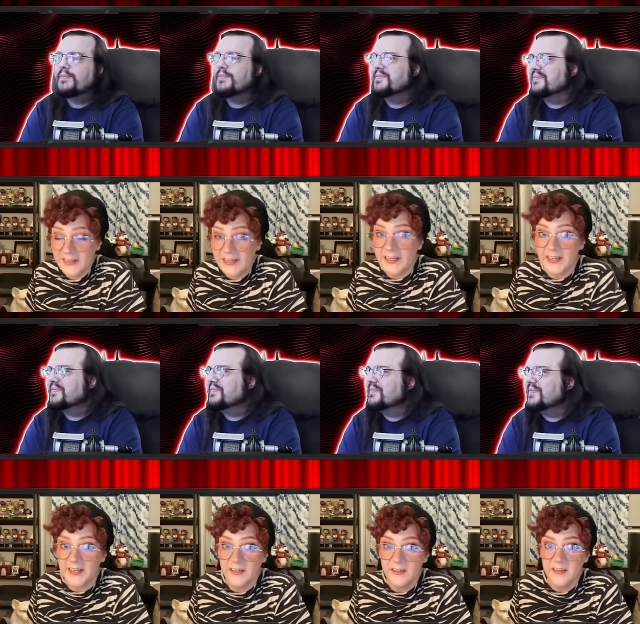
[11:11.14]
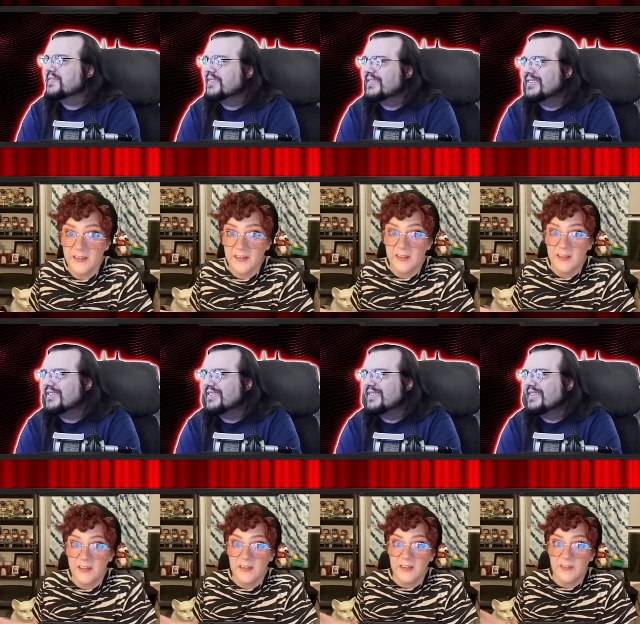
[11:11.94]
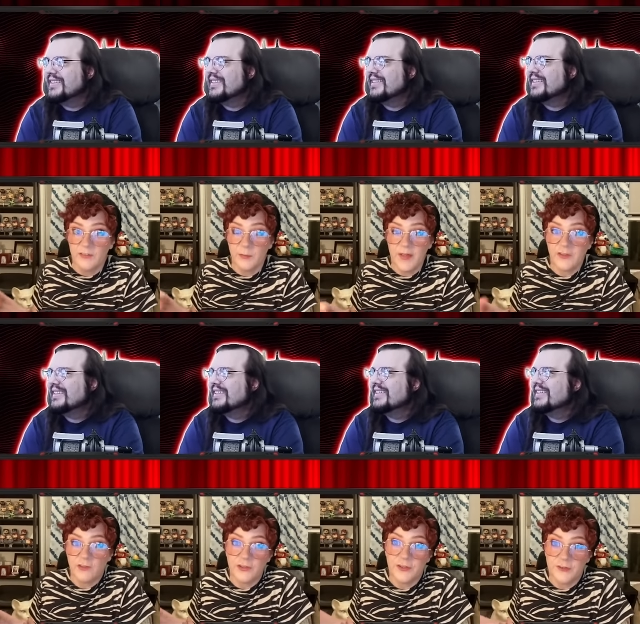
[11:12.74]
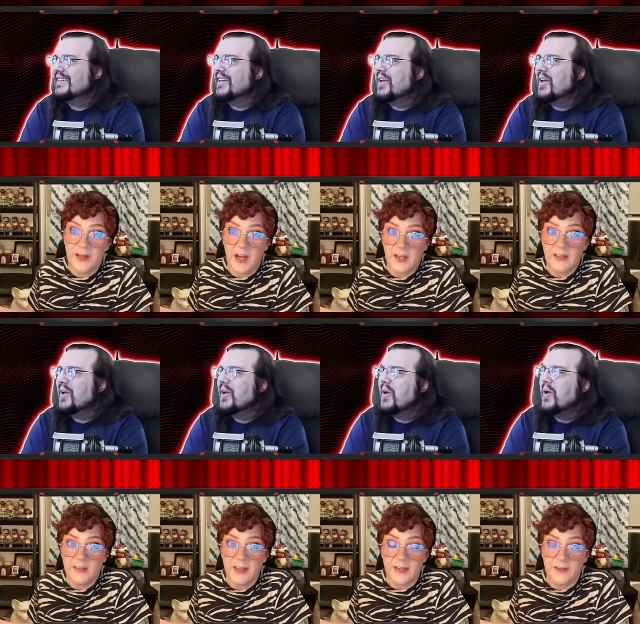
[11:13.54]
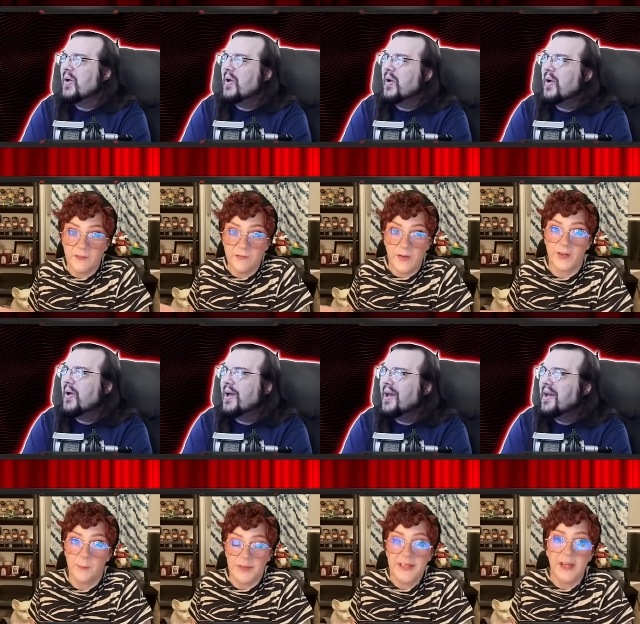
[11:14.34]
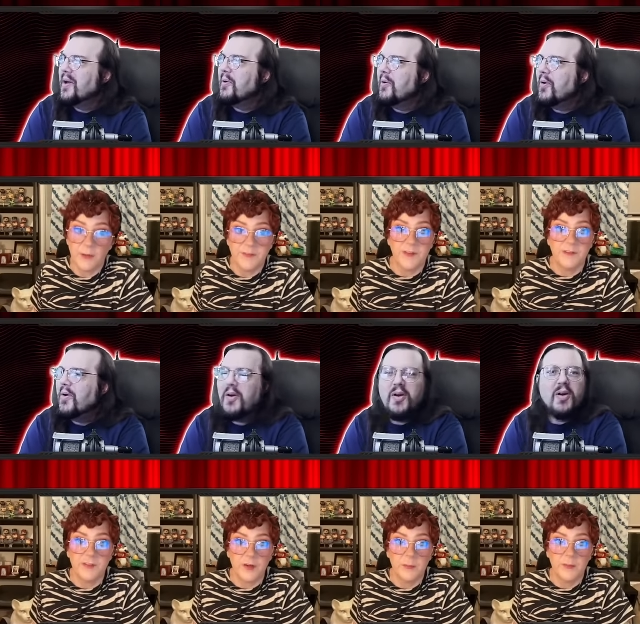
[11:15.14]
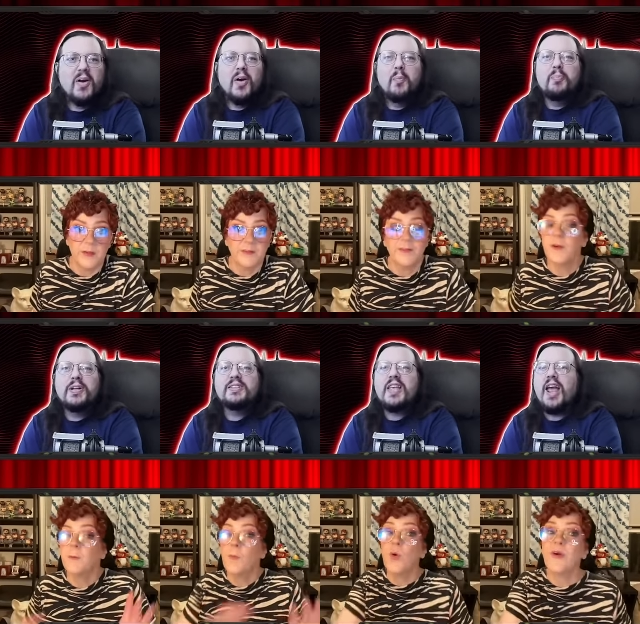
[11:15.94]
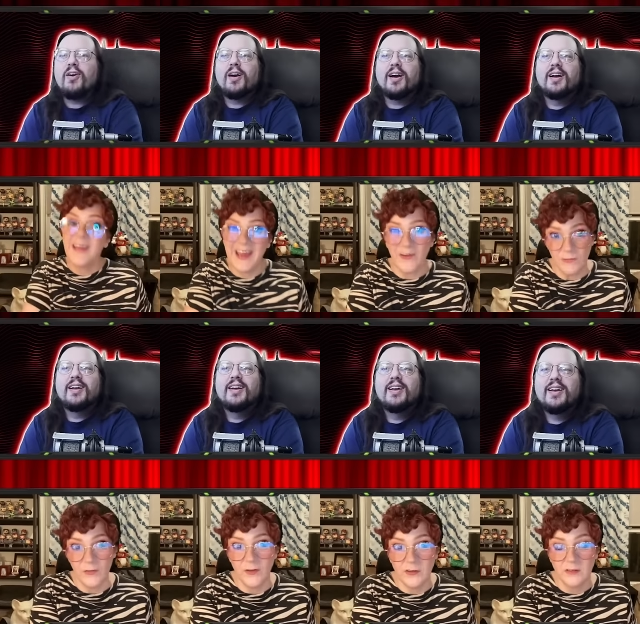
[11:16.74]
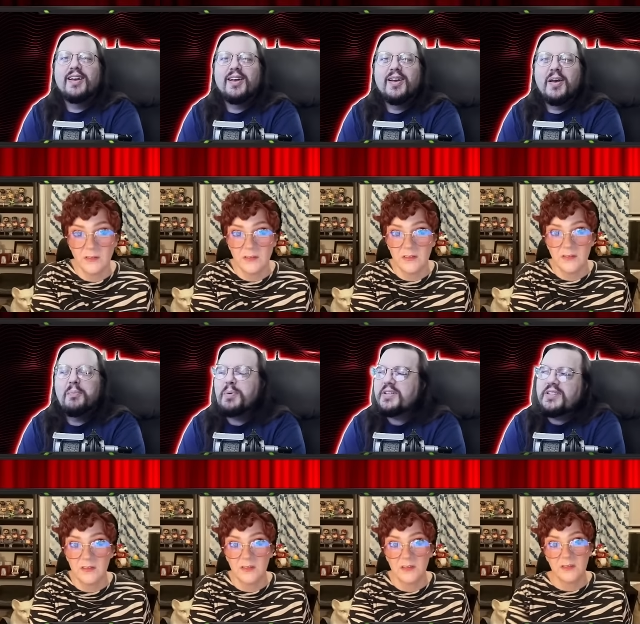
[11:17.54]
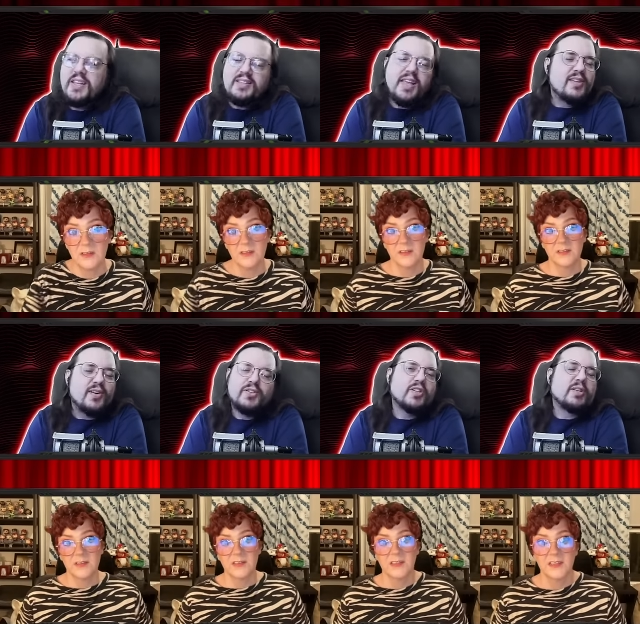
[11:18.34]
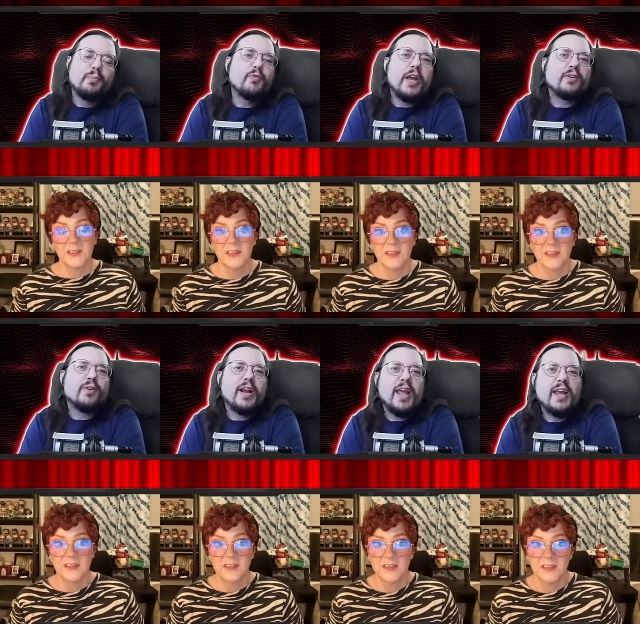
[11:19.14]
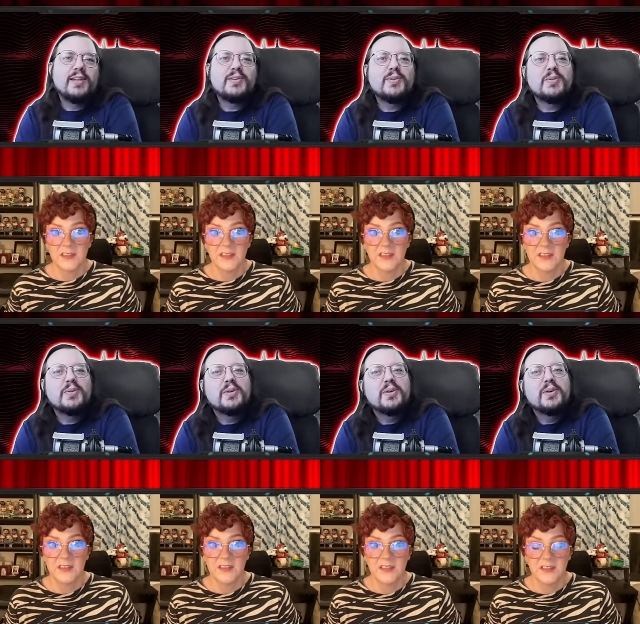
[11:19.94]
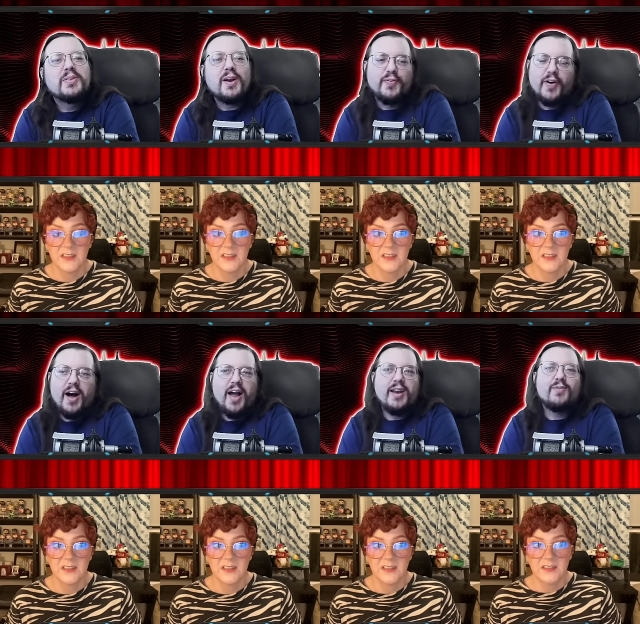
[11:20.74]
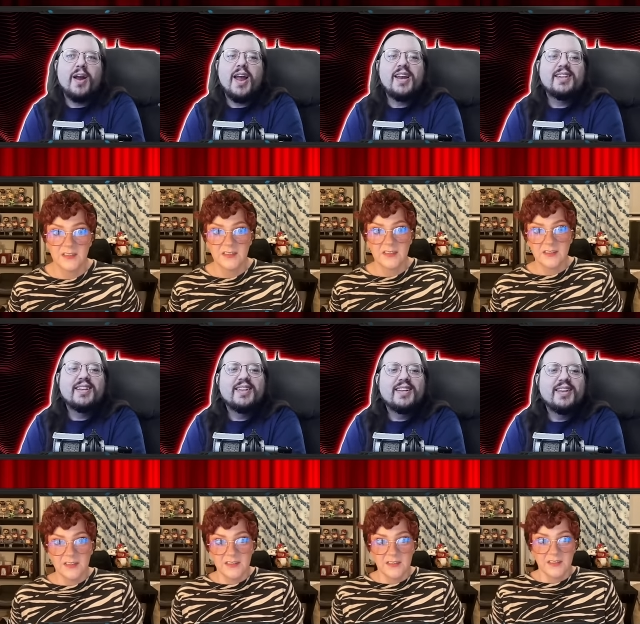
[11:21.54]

Speaker 1: screening to make sure you're not like going to fuck up an ecosystem. So they're but more Tara,
Speaker 2: careful. But th these are just some fake grenades. They're fine, right?